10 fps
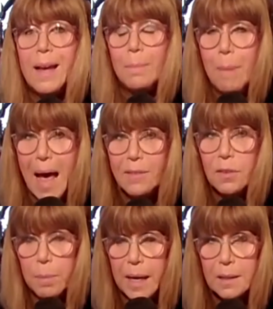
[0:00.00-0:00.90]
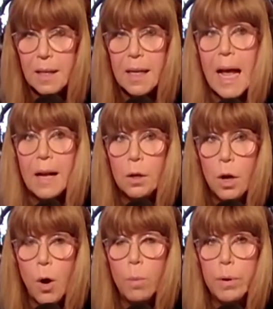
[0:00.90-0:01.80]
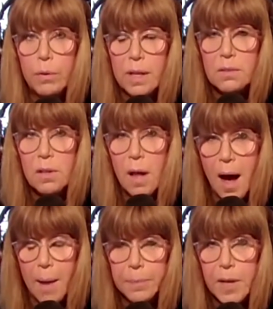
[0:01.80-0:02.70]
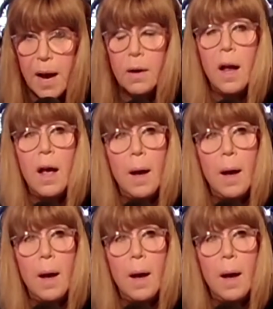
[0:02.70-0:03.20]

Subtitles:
a mask mandate and no parental opt-out.